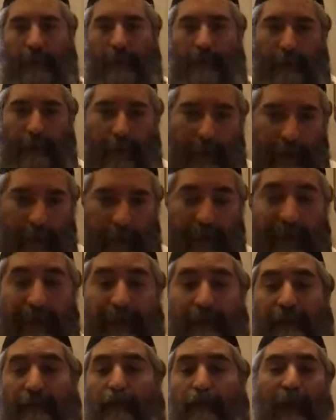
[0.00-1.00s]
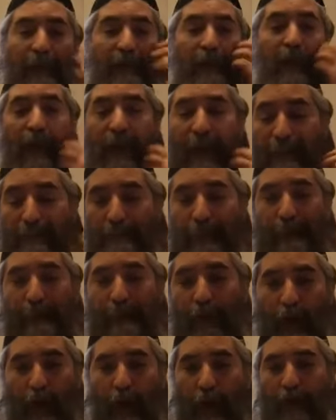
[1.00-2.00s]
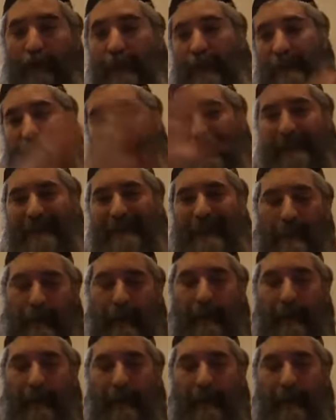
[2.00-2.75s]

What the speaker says: Okay? What the Rambam calls a system